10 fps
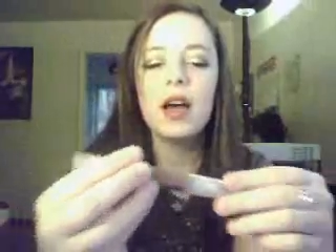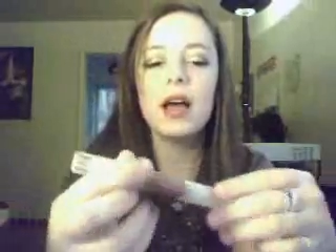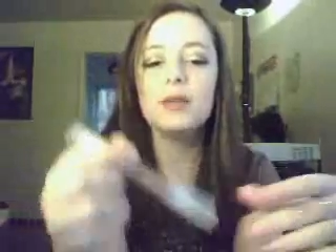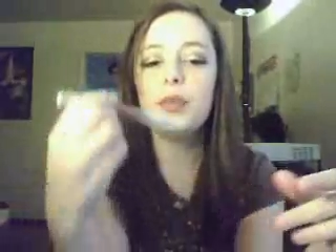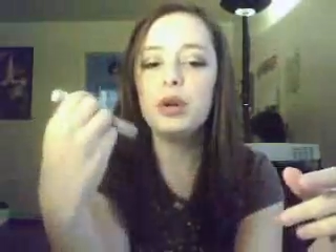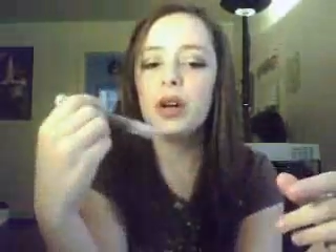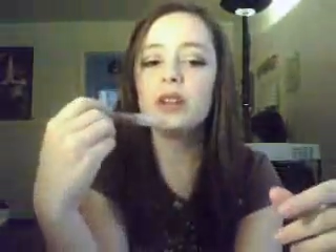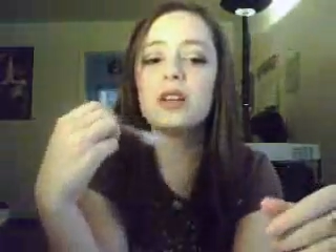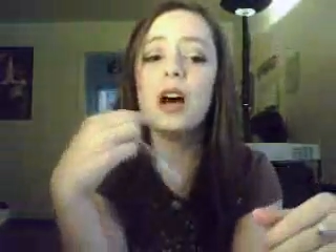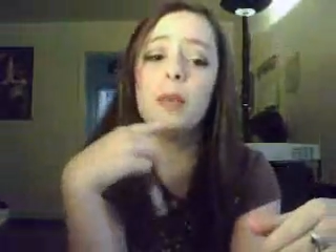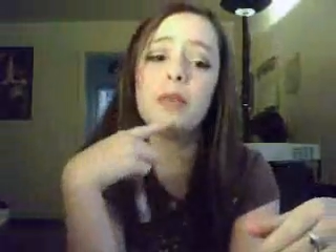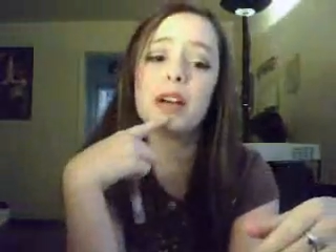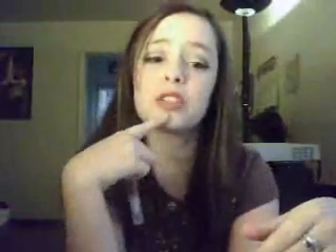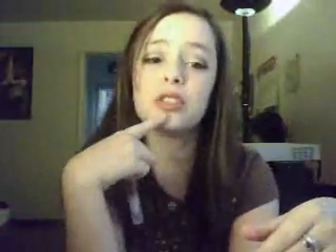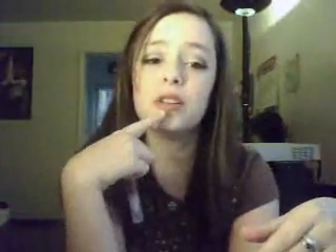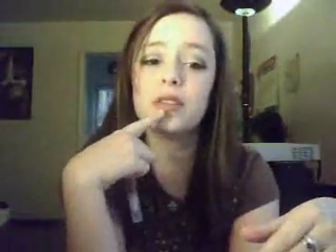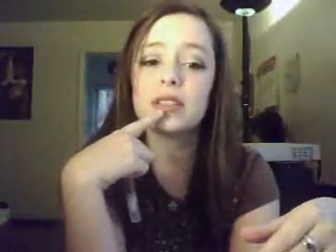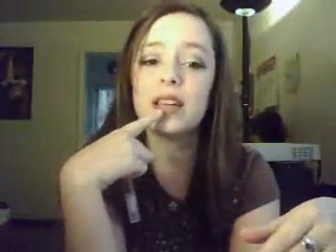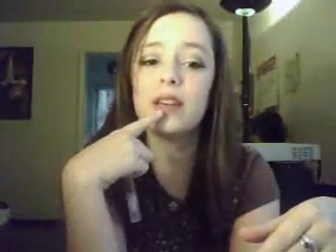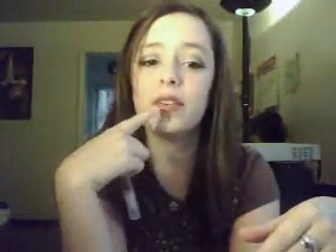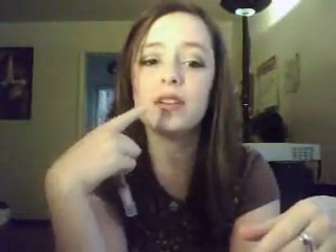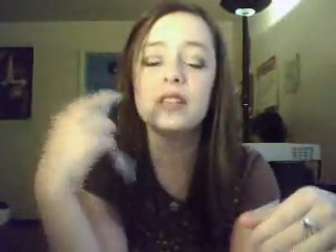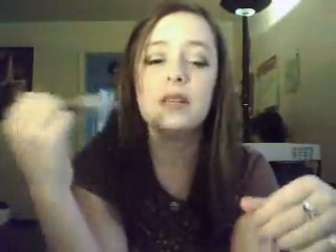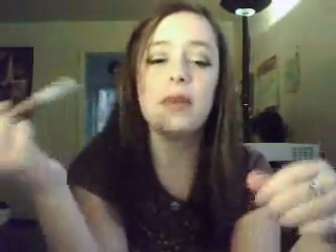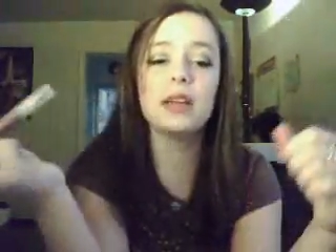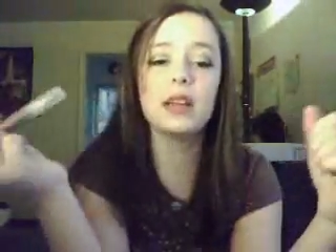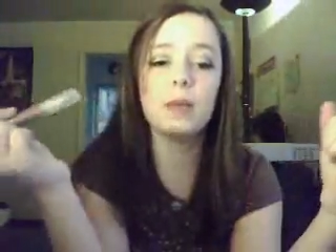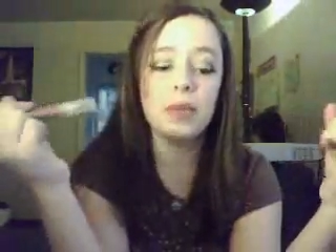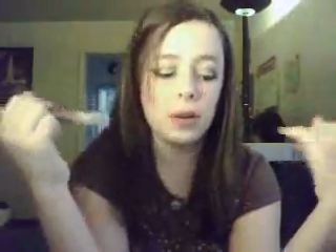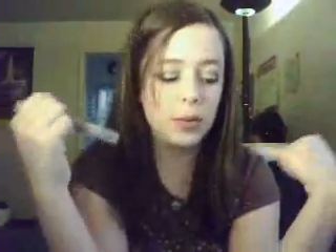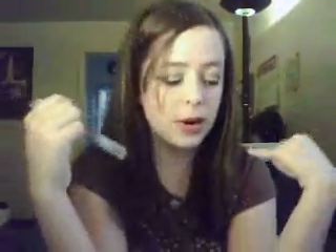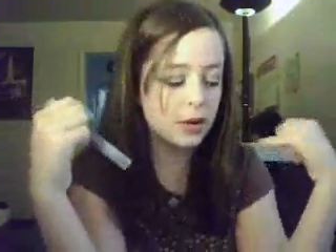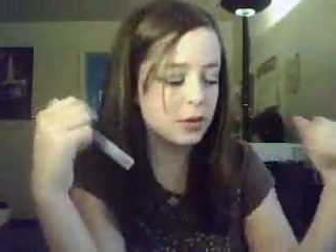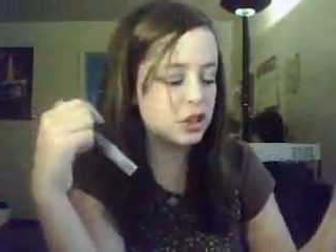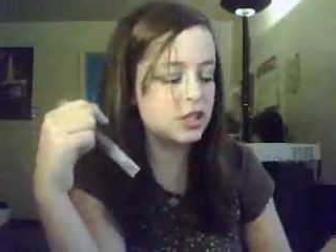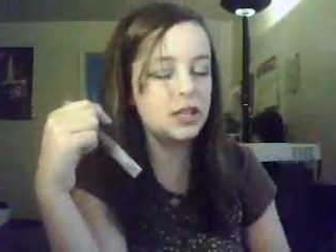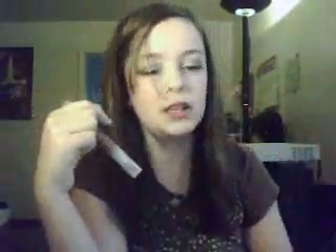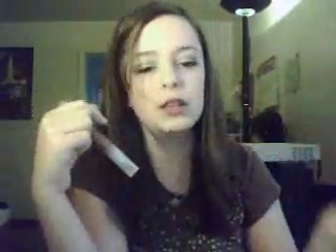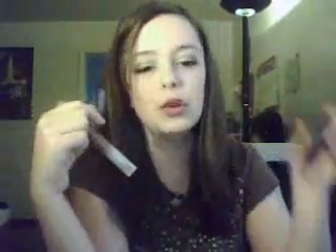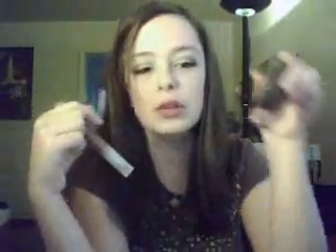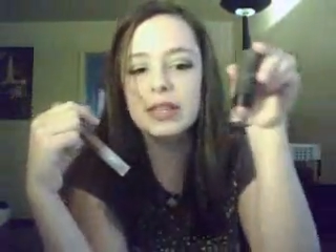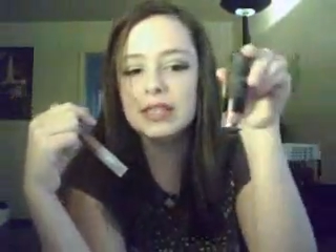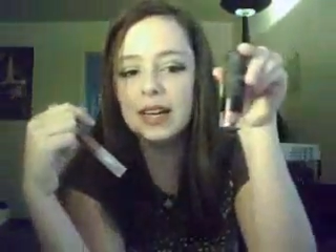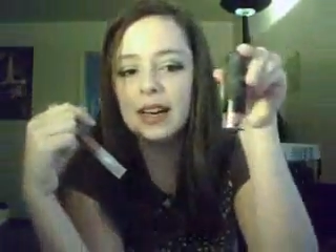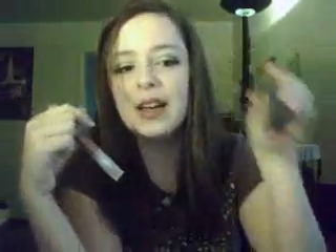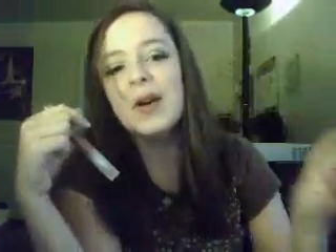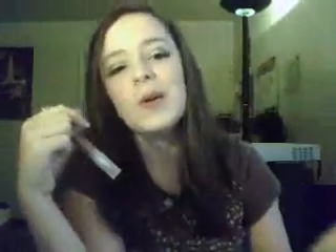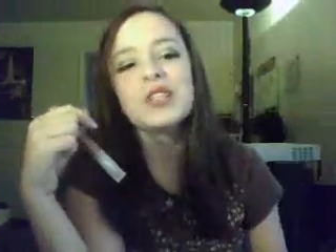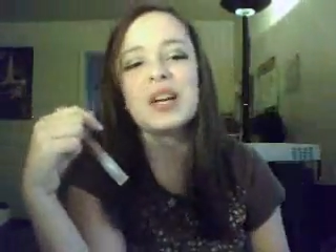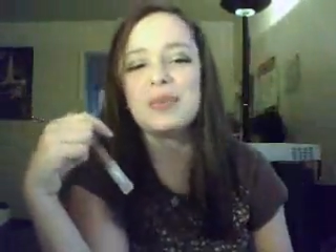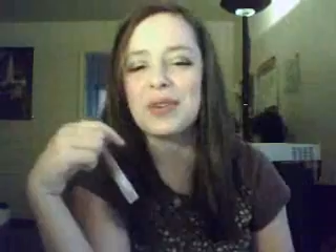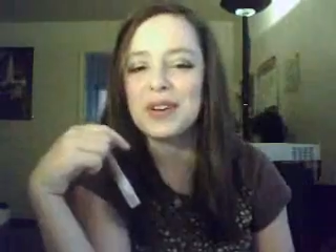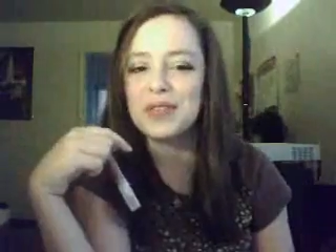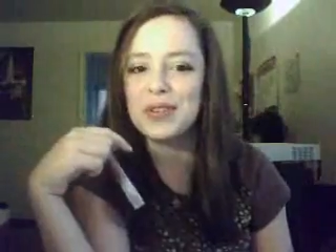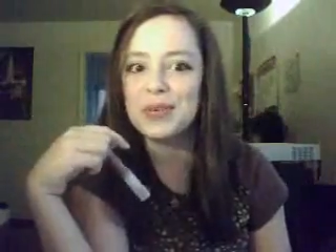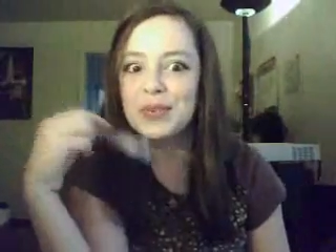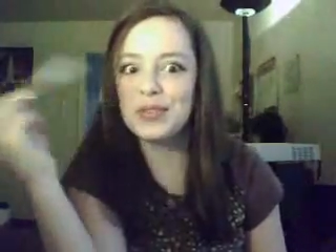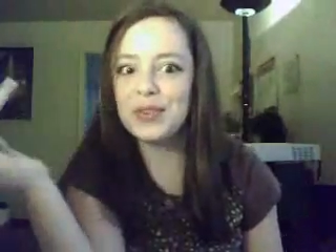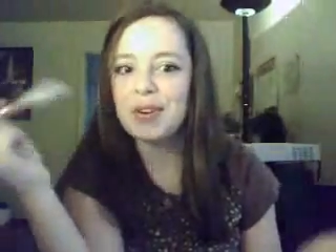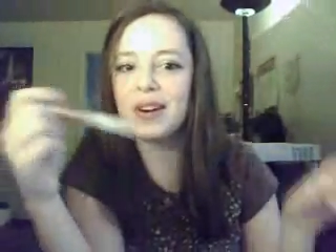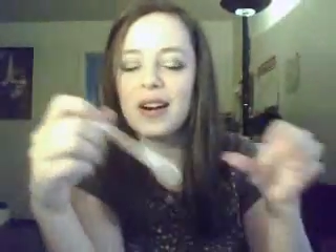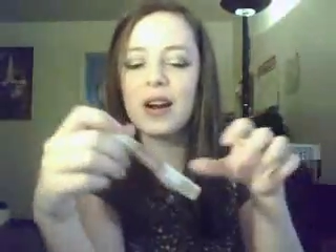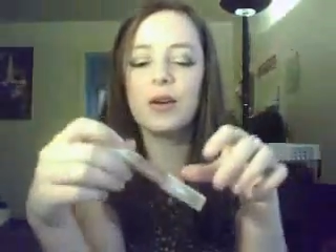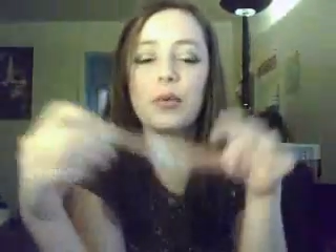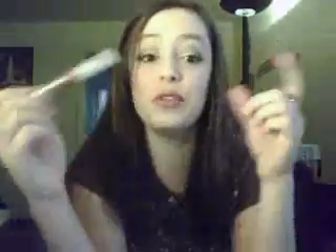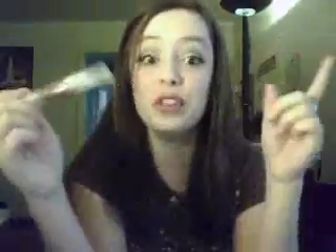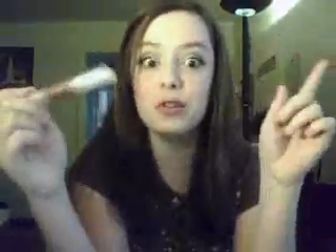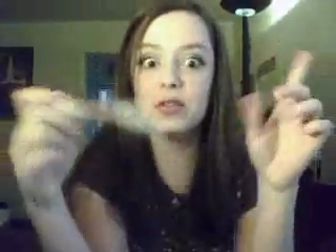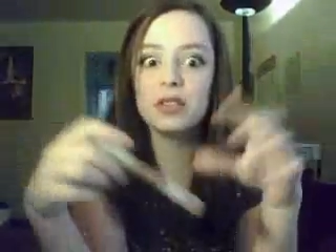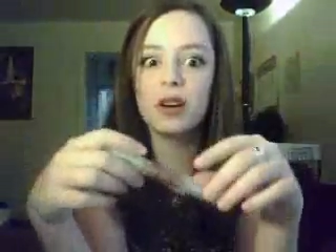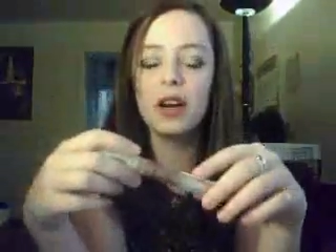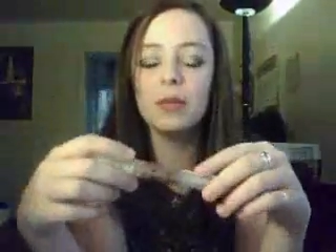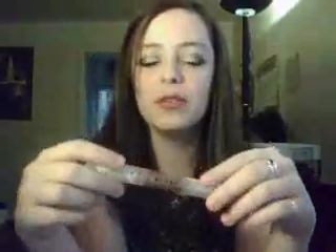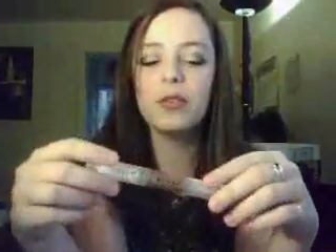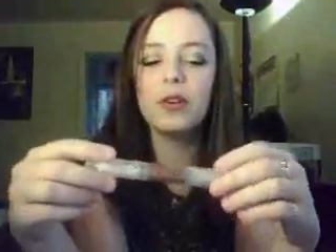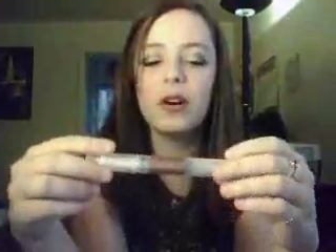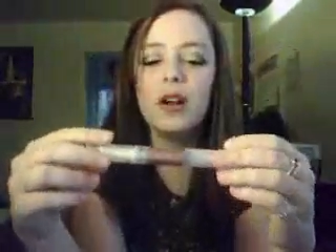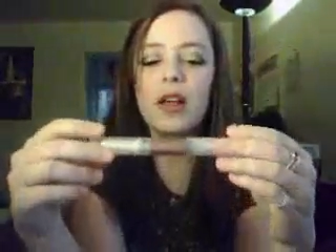I put it on top of actually of this Kat Von D makeup that I'm wearing, which is in Lolita, which I previewed before, or reviewed, sorry, before